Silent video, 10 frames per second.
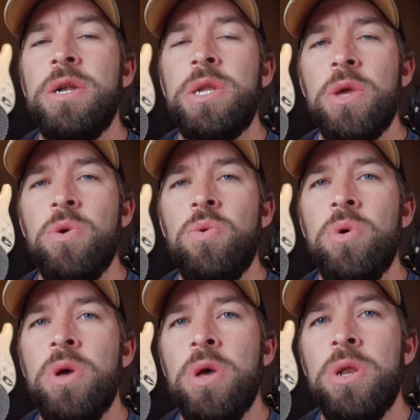
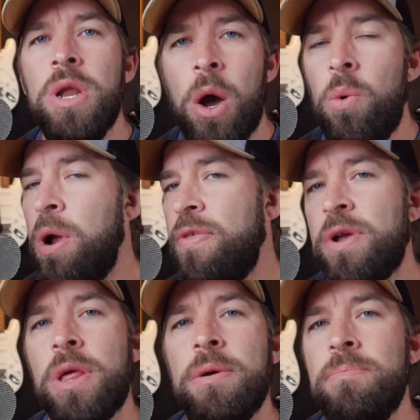to know where
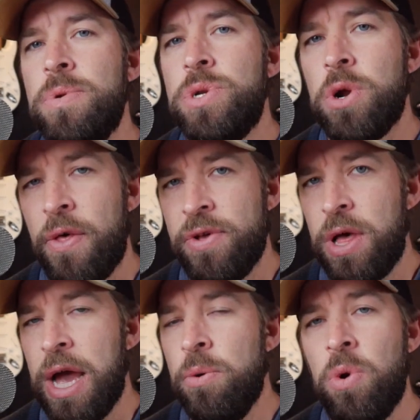they're going to draw the
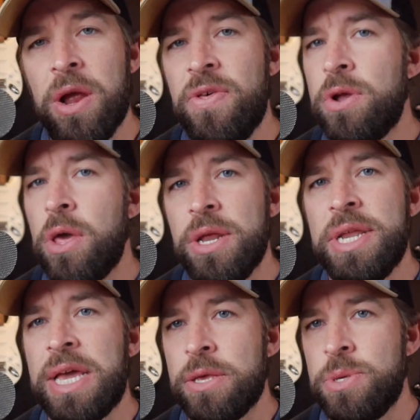line, where they're going to
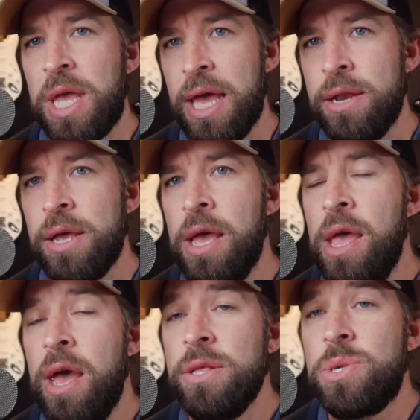take a stand.
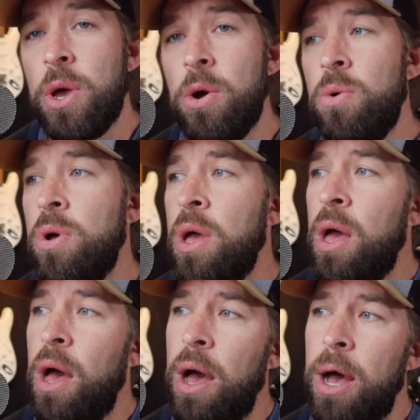And so
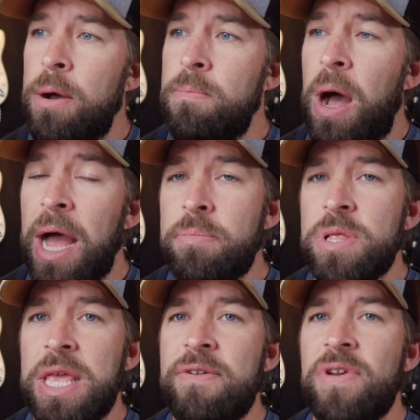um, I
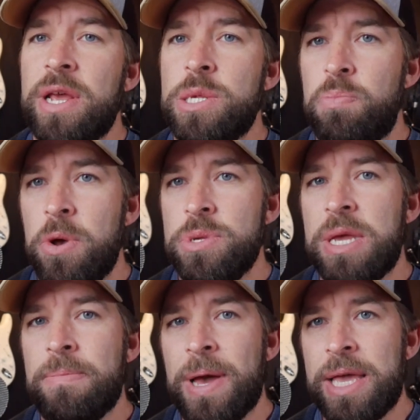believe in
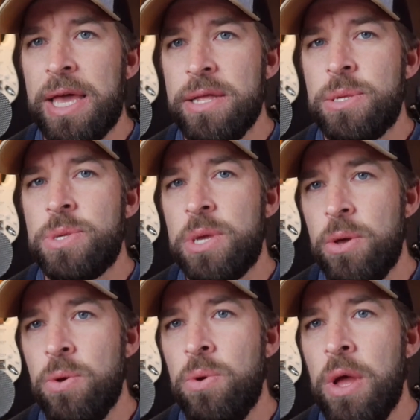exposing my kids
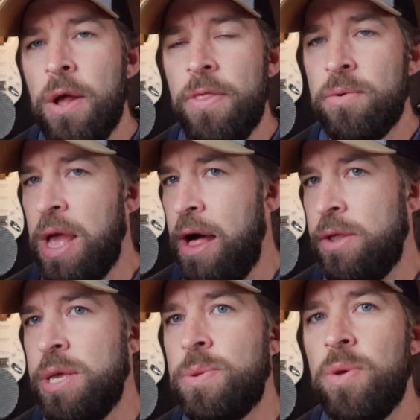to the
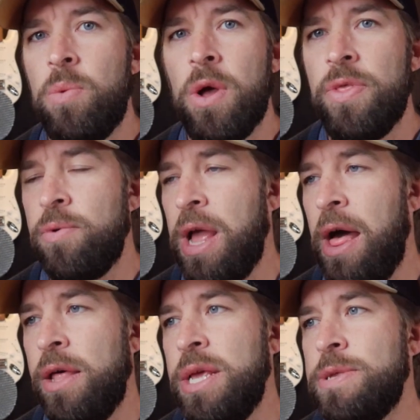realities of the world, the
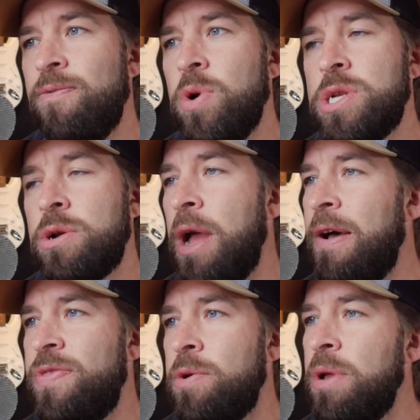realities of
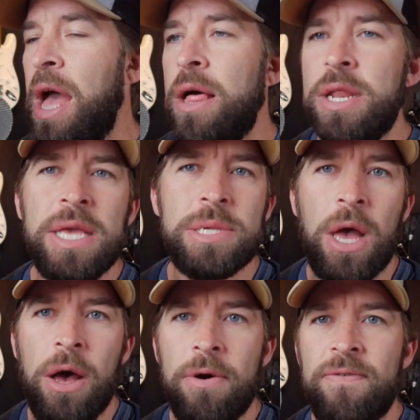witchcraft, the realities
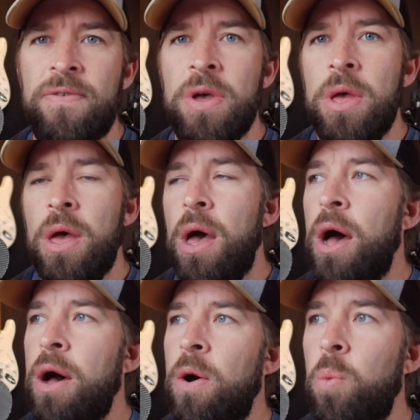of
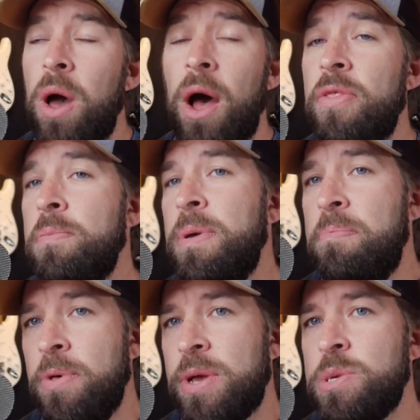uh, what other
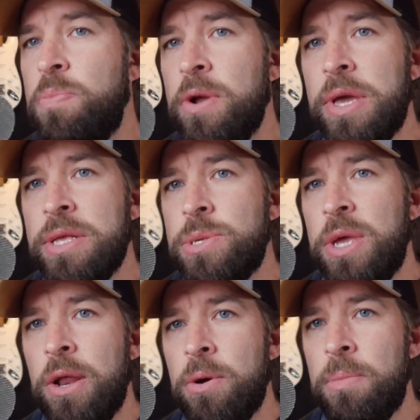people experience.
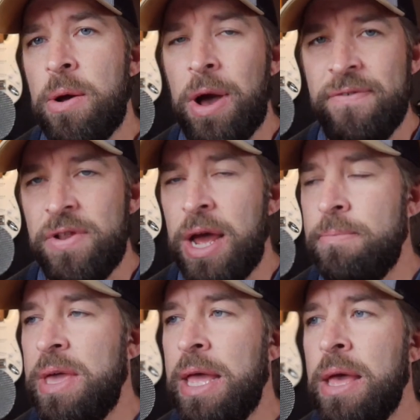You know, my wife and I
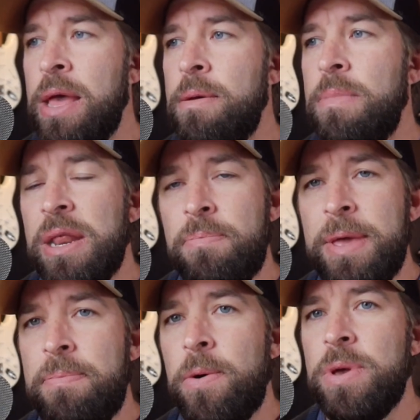meet many
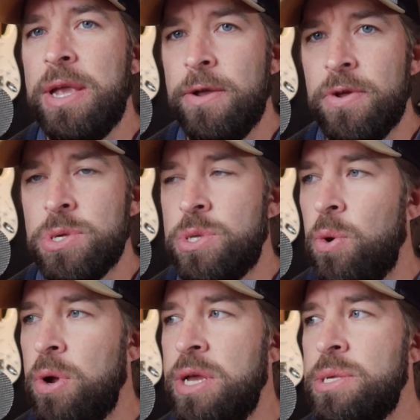people, we hear their
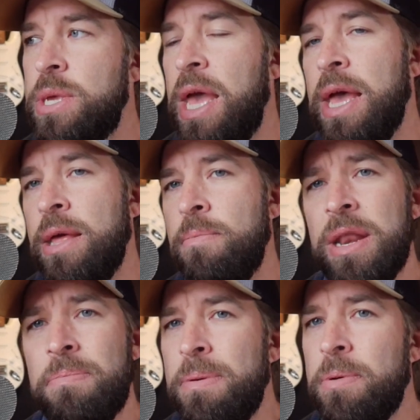stories, and
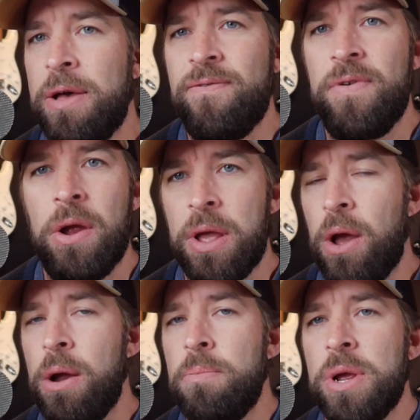many people have very
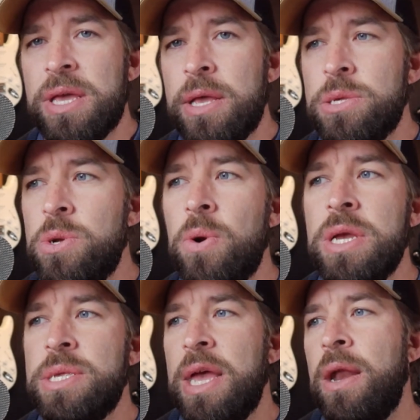heartbreaking
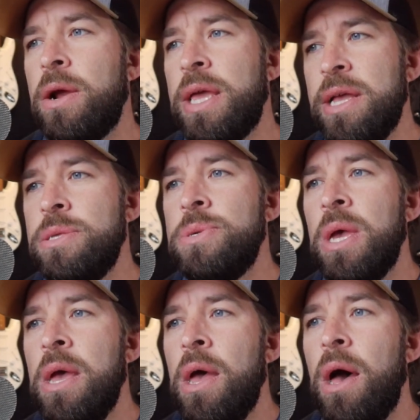stories, and our kids
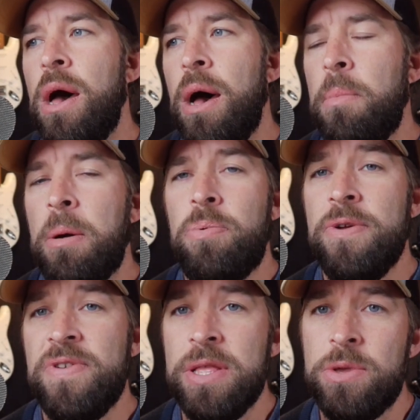um, are
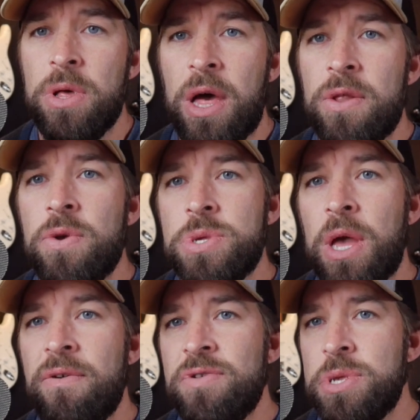privy to a lot of those
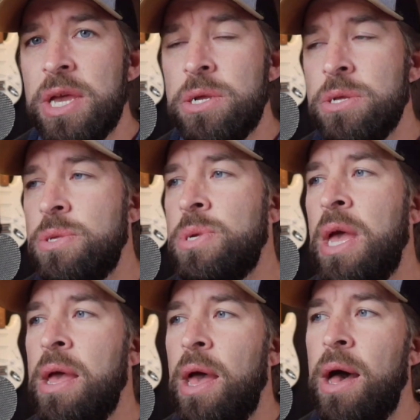conversations.
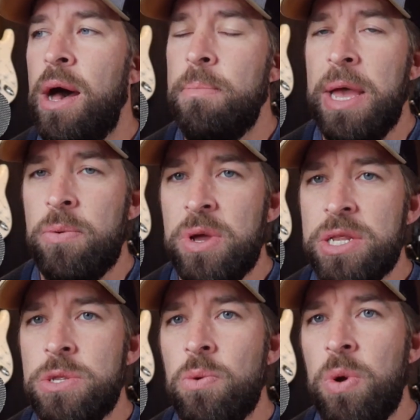Um, and we
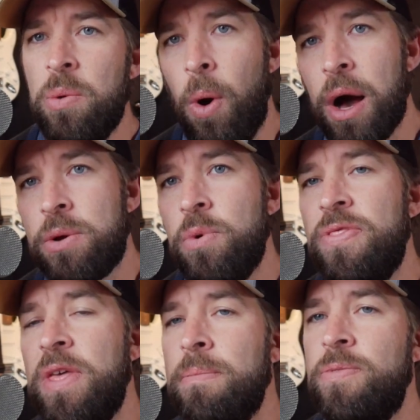we walk
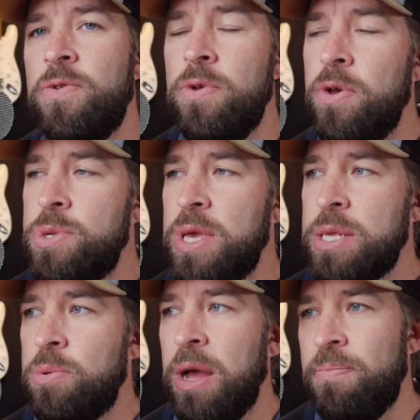with them through those
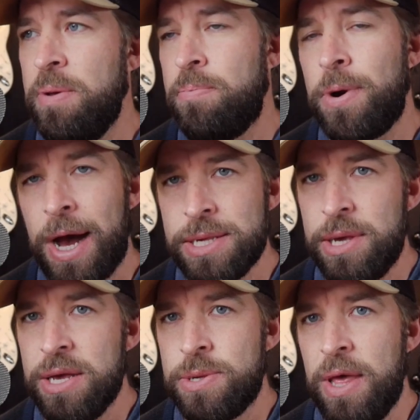things. We help them
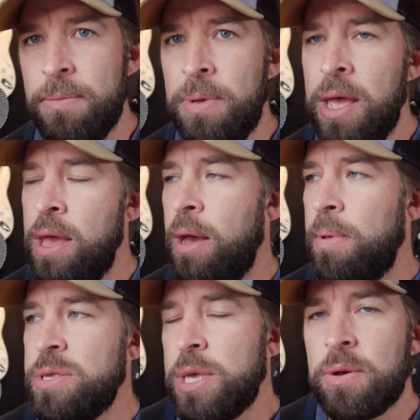process them. I'm
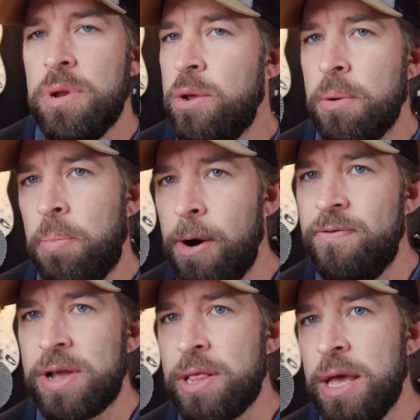not saying we do it
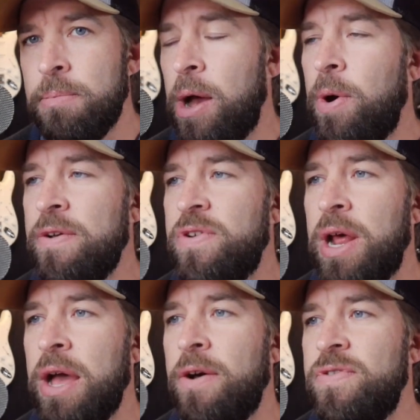perfectly. My wife and
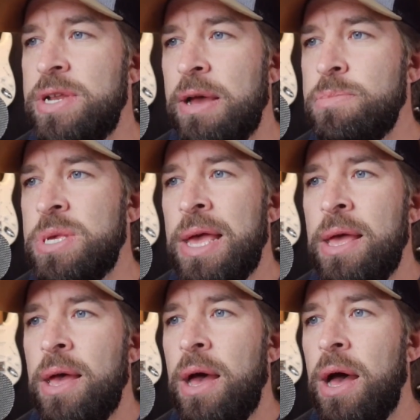I oftentimes
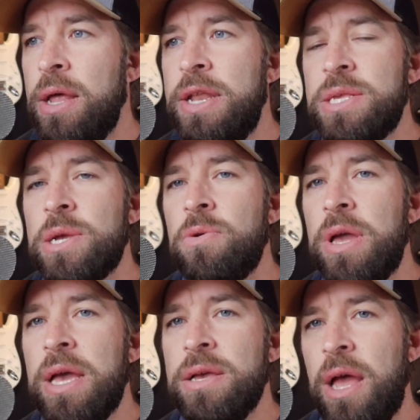Uh,
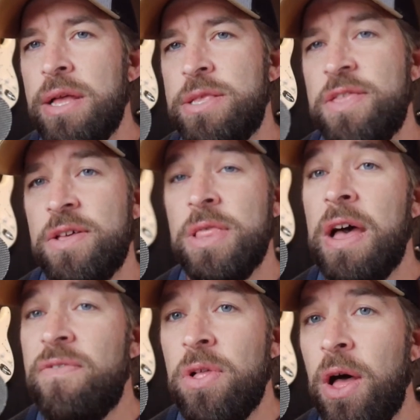disagree at, at to the
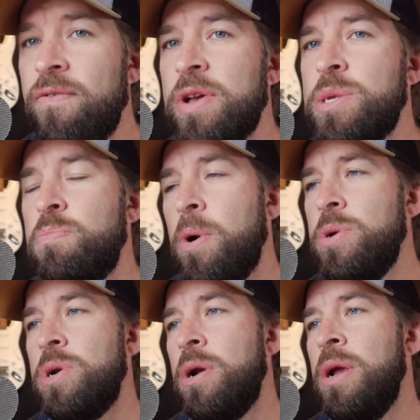level of
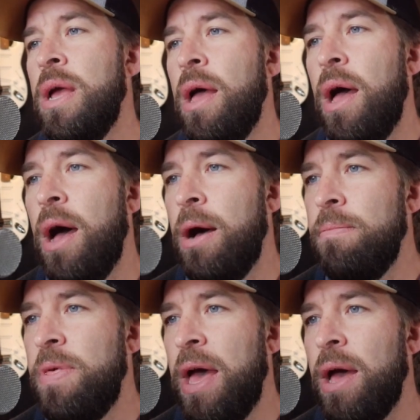exposure
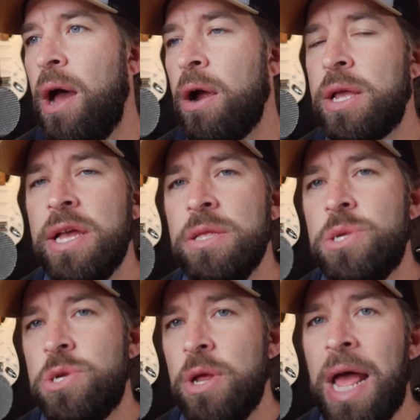um, that our
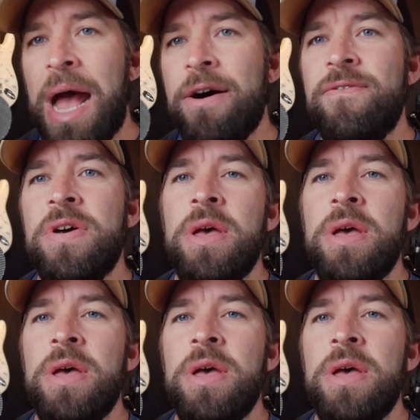kids should have.